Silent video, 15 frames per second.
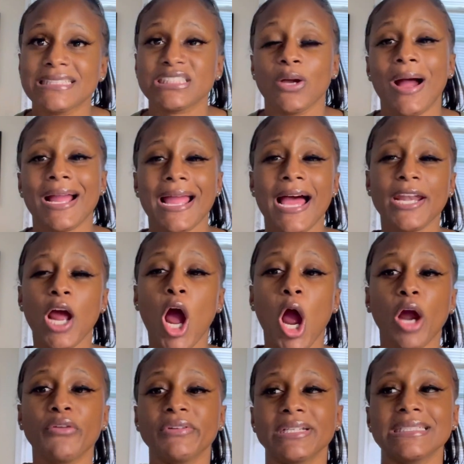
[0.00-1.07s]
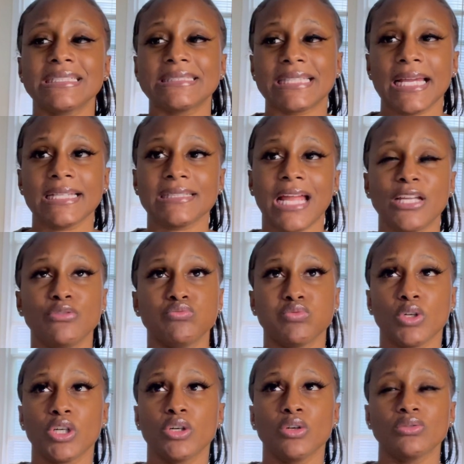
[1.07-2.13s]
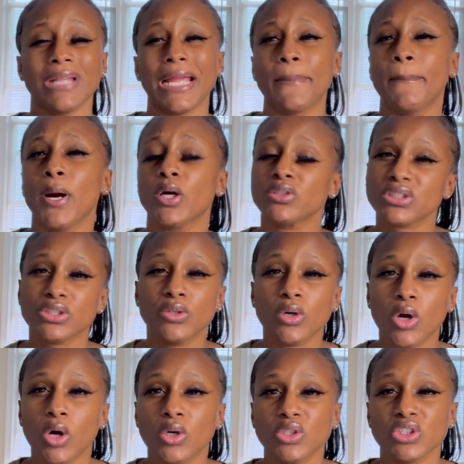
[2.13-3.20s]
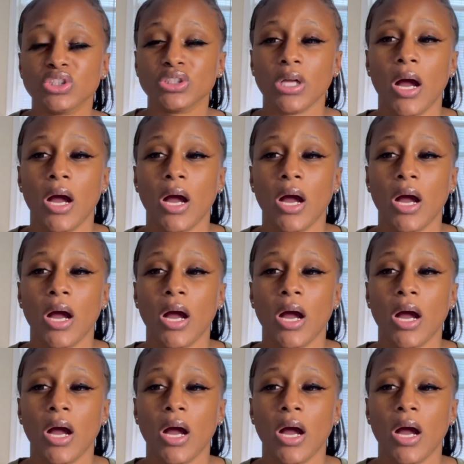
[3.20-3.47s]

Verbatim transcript: So I kind of already set like real like personal goals